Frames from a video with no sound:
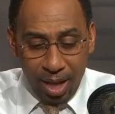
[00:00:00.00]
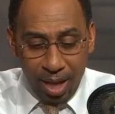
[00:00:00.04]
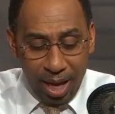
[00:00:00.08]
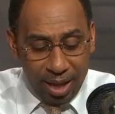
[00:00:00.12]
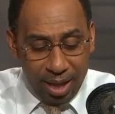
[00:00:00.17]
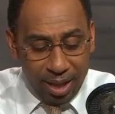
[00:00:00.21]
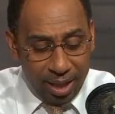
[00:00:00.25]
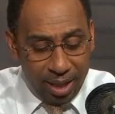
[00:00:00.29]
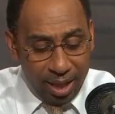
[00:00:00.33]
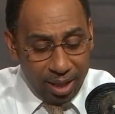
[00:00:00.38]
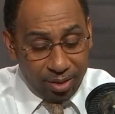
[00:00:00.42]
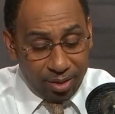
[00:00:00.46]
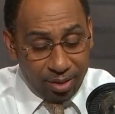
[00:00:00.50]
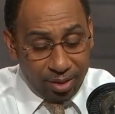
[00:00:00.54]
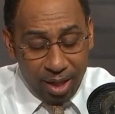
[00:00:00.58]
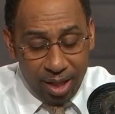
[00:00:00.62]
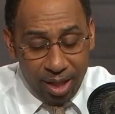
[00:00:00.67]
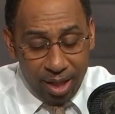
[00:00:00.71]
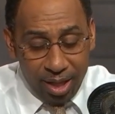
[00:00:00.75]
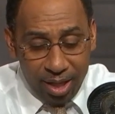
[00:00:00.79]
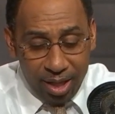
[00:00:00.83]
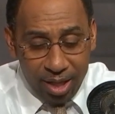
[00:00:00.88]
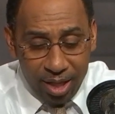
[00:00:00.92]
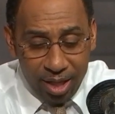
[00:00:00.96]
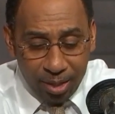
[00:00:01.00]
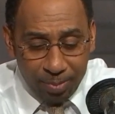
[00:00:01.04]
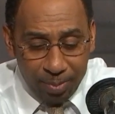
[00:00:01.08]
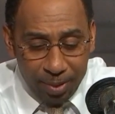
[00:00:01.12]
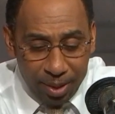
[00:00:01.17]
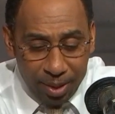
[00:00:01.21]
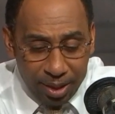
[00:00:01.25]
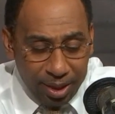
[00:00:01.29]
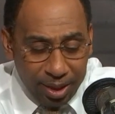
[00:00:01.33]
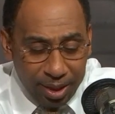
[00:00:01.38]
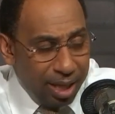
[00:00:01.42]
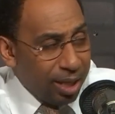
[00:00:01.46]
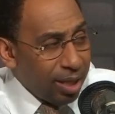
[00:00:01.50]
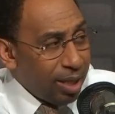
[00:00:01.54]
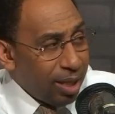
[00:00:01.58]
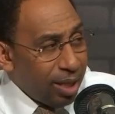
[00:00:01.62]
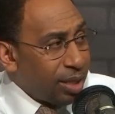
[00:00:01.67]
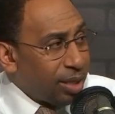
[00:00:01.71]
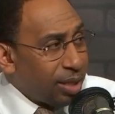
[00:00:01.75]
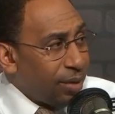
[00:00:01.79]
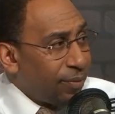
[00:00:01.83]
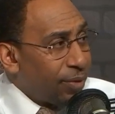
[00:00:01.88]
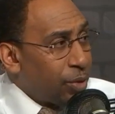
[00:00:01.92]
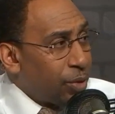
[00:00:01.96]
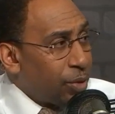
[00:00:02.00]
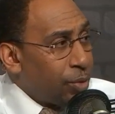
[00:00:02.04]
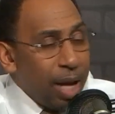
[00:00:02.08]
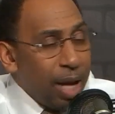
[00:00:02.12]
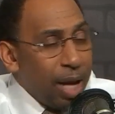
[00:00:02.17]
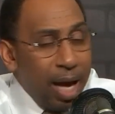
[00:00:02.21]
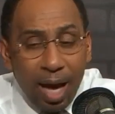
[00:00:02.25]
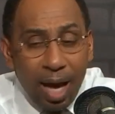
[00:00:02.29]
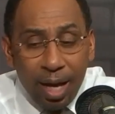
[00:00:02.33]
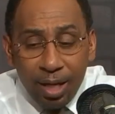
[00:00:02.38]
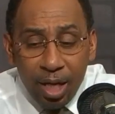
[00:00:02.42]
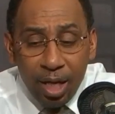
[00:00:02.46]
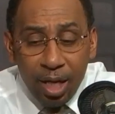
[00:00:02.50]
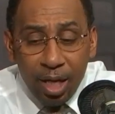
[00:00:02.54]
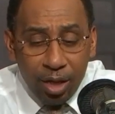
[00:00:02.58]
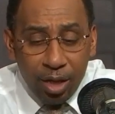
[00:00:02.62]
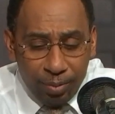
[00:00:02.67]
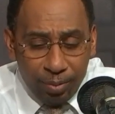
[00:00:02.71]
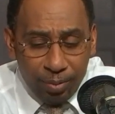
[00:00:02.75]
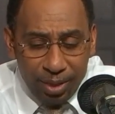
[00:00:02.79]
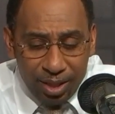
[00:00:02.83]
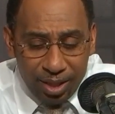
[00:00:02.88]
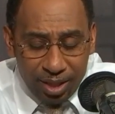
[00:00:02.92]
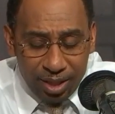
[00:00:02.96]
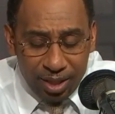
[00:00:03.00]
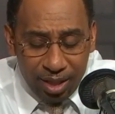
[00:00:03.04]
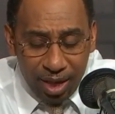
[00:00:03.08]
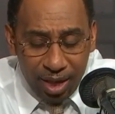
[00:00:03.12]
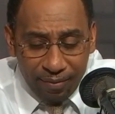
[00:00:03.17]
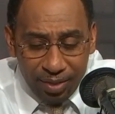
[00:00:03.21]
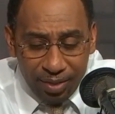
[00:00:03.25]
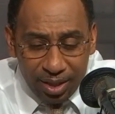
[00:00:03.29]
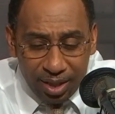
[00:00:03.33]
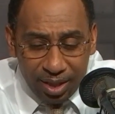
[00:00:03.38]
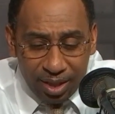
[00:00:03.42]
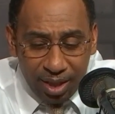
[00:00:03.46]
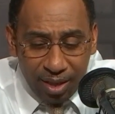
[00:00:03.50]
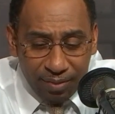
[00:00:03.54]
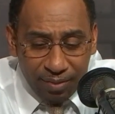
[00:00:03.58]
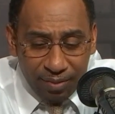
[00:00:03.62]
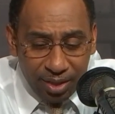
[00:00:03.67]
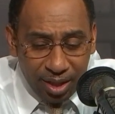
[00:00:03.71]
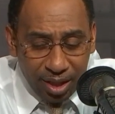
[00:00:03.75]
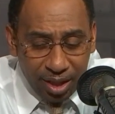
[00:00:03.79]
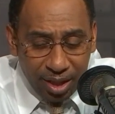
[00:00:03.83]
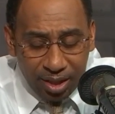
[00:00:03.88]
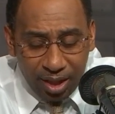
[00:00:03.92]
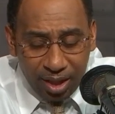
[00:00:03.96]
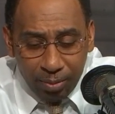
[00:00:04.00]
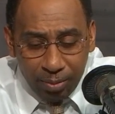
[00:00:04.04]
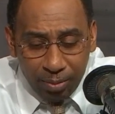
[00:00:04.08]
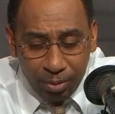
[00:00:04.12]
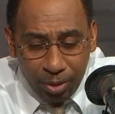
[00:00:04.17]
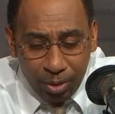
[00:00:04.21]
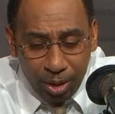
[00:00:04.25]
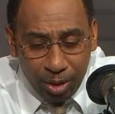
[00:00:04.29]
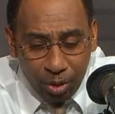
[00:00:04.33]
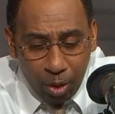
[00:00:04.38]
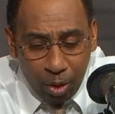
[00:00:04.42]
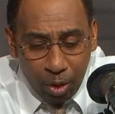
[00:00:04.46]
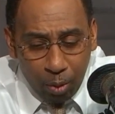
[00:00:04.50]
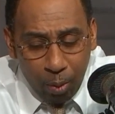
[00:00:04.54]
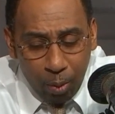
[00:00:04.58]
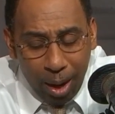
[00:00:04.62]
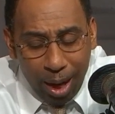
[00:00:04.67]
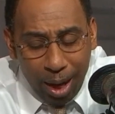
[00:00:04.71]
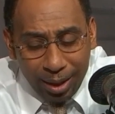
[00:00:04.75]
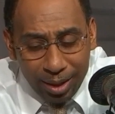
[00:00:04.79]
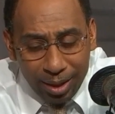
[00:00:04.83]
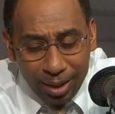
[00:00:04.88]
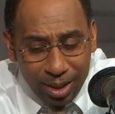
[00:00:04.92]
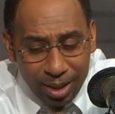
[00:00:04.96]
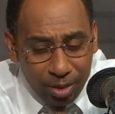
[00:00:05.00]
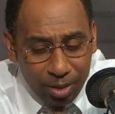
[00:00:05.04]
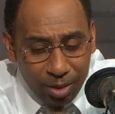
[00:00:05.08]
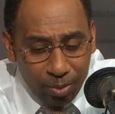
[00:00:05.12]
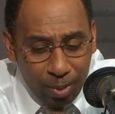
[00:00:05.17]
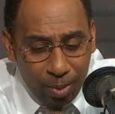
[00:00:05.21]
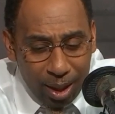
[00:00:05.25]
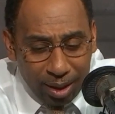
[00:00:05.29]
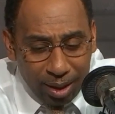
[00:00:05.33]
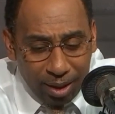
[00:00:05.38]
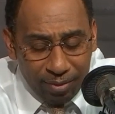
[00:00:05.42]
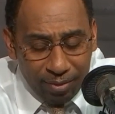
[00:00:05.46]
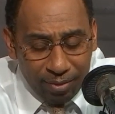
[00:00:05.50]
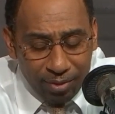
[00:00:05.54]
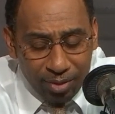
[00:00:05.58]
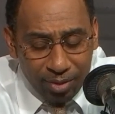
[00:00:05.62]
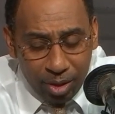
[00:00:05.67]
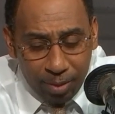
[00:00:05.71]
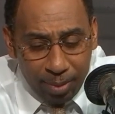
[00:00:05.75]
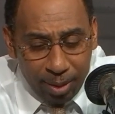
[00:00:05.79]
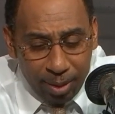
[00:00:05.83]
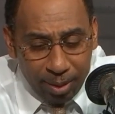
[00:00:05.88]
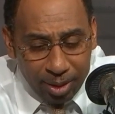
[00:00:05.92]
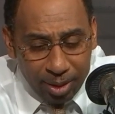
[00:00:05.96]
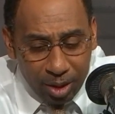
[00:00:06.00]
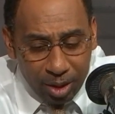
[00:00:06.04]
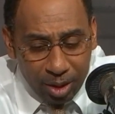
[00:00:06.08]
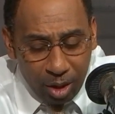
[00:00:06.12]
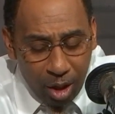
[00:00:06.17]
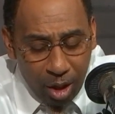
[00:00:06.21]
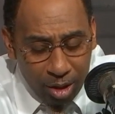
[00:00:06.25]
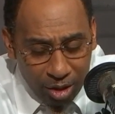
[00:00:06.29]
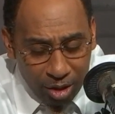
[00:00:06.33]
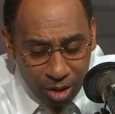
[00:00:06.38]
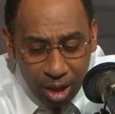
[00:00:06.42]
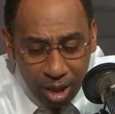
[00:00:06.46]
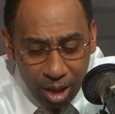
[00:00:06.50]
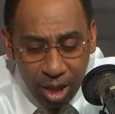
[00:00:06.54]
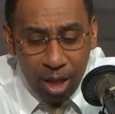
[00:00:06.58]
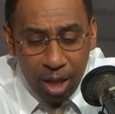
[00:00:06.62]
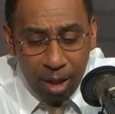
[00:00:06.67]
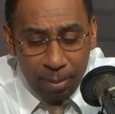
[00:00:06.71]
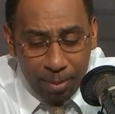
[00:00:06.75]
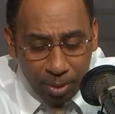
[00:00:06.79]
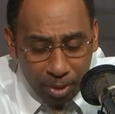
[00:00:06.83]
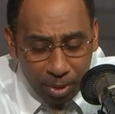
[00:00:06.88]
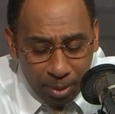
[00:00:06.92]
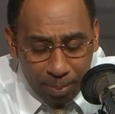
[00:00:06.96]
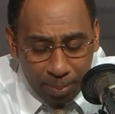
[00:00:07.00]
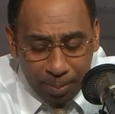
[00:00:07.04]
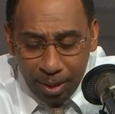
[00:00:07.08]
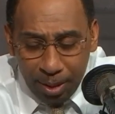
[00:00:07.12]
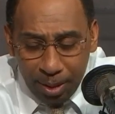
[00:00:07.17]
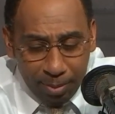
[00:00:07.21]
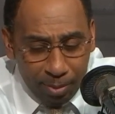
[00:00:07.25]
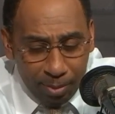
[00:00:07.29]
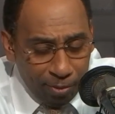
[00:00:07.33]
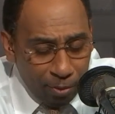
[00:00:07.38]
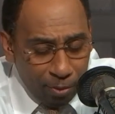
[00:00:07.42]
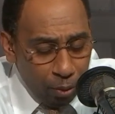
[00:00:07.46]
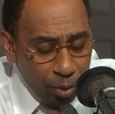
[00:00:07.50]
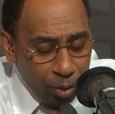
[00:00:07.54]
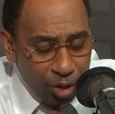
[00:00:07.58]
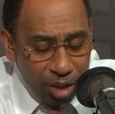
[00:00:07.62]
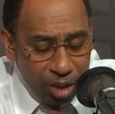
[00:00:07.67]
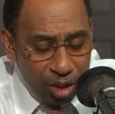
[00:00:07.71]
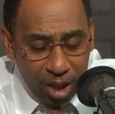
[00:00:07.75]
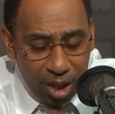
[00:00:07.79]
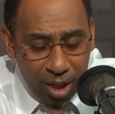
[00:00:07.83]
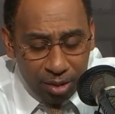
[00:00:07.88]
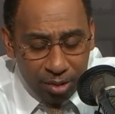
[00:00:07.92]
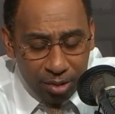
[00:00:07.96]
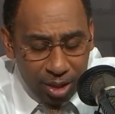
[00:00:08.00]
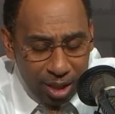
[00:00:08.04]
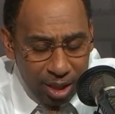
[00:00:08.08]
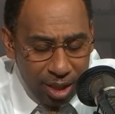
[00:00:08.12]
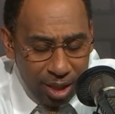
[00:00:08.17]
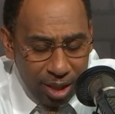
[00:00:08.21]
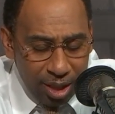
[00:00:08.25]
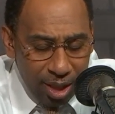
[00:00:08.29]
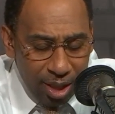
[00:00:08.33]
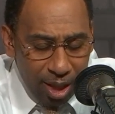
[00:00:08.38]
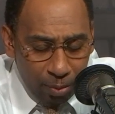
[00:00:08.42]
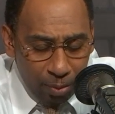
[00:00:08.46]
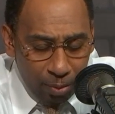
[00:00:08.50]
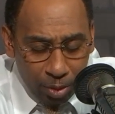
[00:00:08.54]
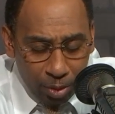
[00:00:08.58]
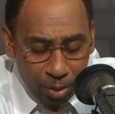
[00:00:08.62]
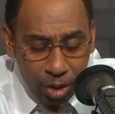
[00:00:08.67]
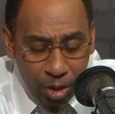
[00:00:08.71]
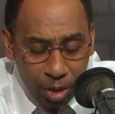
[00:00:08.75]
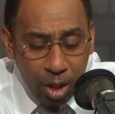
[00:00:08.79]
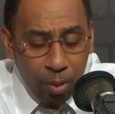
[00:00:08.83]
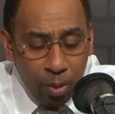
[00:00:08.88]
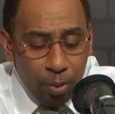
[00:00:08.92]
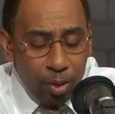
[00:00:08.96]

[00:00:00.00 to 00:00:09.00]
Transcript: 888-SAY-ESPN. That's 888-729-3776. That was Straight Talk Wireless, nationwide coverage in America's largest and most dependable 4G LTE networks.